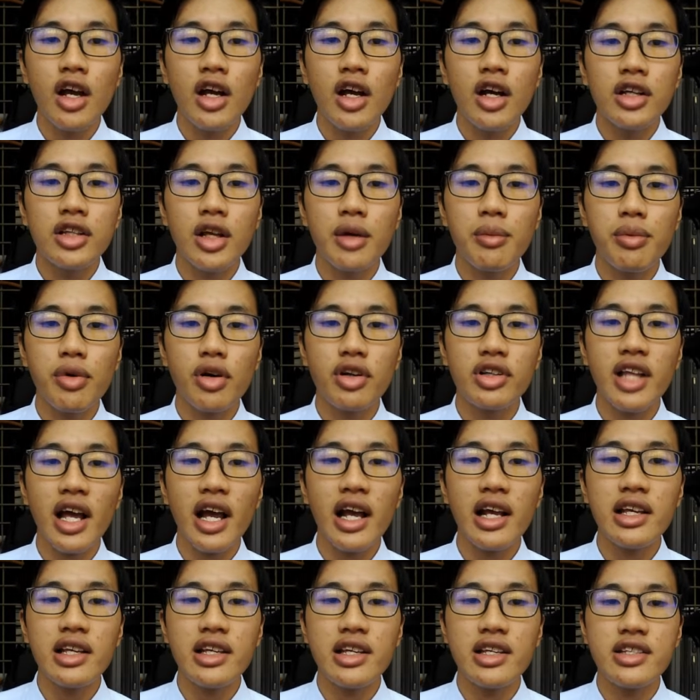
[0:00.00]
The
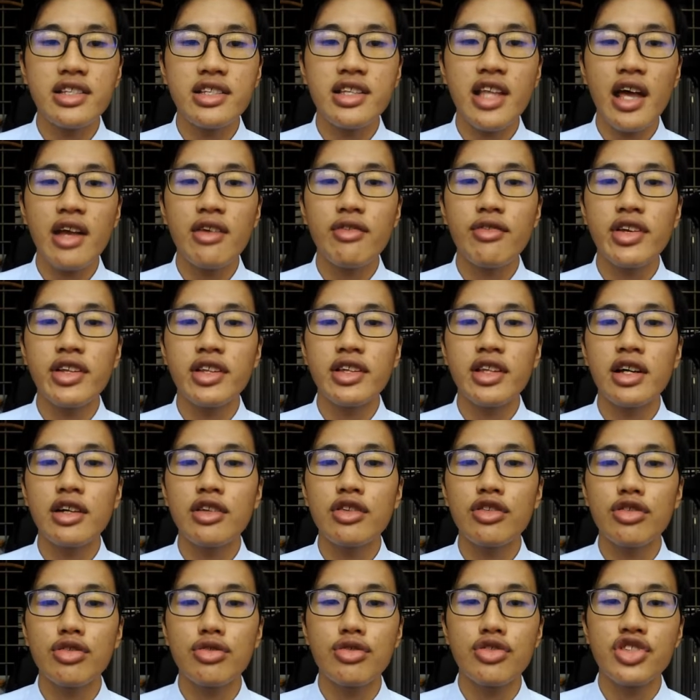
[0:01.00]
product is then
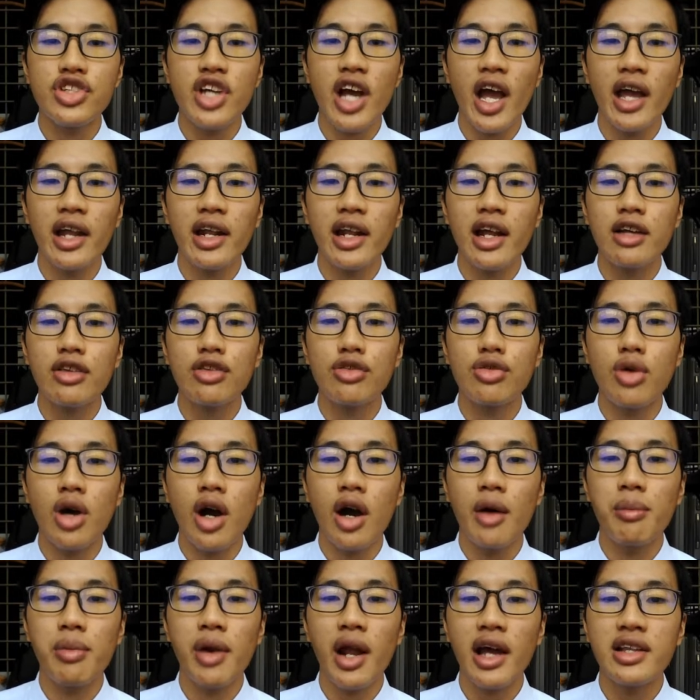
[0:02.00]
returned to China to
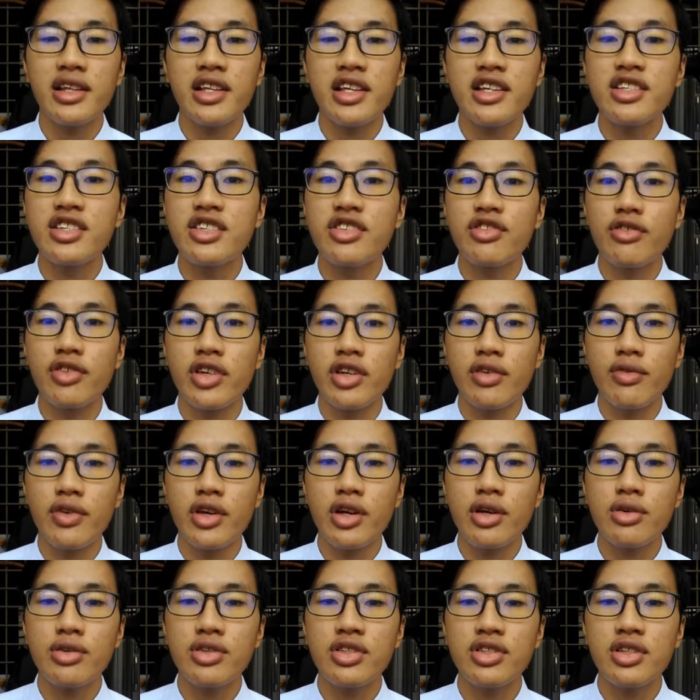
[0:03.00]
apply these
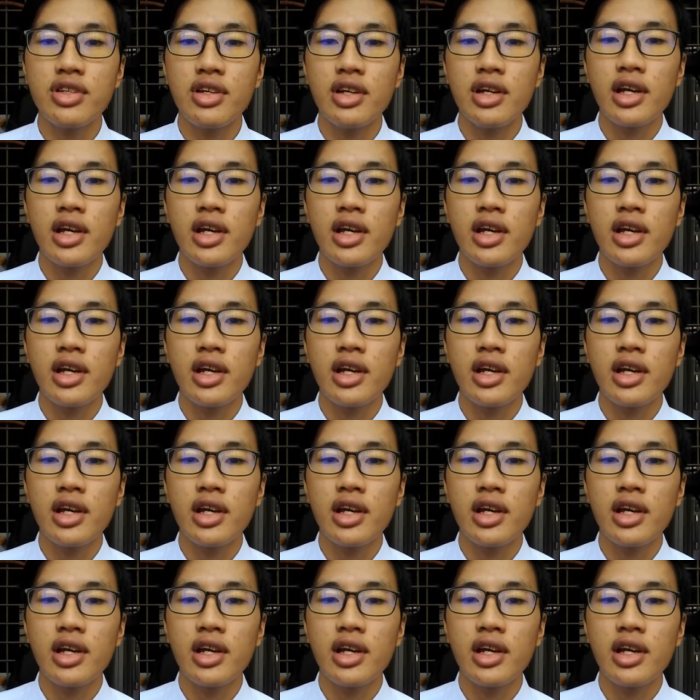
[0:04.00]
reviews.